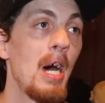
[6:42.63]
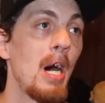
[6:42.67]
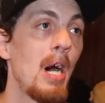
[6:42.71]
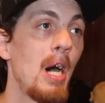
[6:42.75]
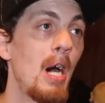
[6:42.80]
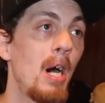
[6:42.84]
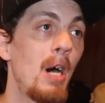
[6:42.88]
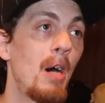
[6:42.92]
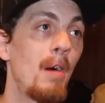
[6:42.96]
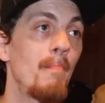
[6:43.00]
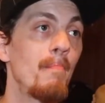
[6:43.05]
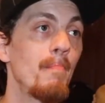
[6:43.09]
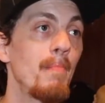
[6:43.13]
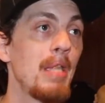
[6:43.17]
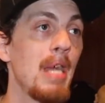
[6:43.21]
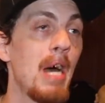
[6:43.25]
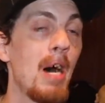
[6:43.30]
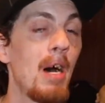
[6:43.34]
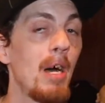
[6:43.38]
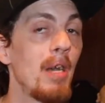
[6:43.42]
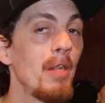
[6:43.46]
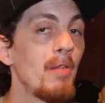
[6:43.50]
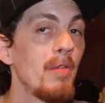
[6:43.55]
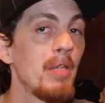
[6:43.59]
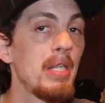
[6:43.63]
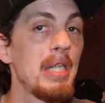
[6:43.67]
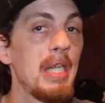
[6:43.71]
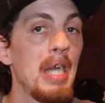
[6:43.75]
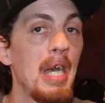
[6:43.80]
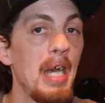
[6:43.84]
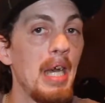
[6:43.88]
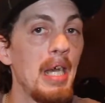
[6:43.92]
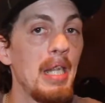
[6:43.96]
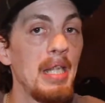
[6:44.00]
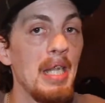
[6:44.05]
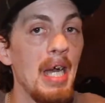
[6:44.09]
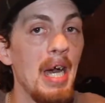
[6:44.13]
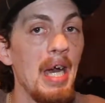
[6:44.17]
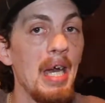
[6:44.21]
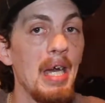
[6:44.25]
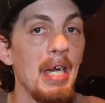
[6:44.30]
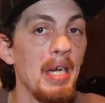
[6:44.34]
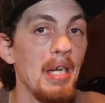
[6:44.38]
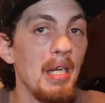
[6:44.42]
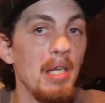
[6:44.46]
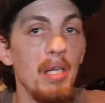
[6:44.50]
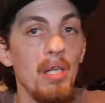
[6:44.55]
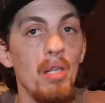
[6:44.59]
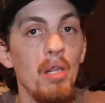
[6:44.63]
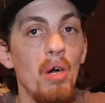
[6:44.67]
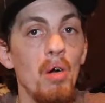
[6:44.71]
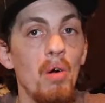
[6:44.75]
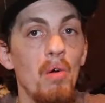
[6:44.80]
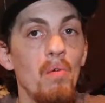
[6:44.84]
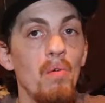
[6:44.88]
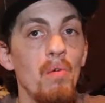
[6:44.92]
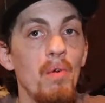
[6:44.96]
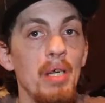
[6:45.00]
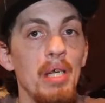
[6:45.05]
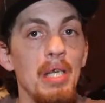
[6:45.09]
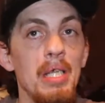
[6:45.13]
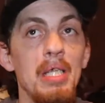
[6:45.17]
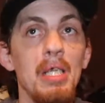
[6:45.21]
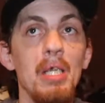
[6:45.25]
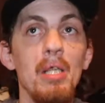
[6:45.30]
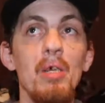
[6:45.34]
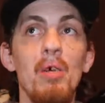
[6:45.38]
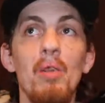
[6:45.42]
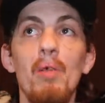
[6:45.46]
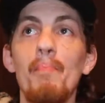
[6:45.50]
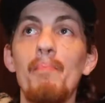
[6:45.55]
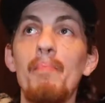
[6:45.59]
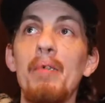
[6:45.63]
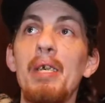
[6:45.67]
Now I understand that, you know, it's a little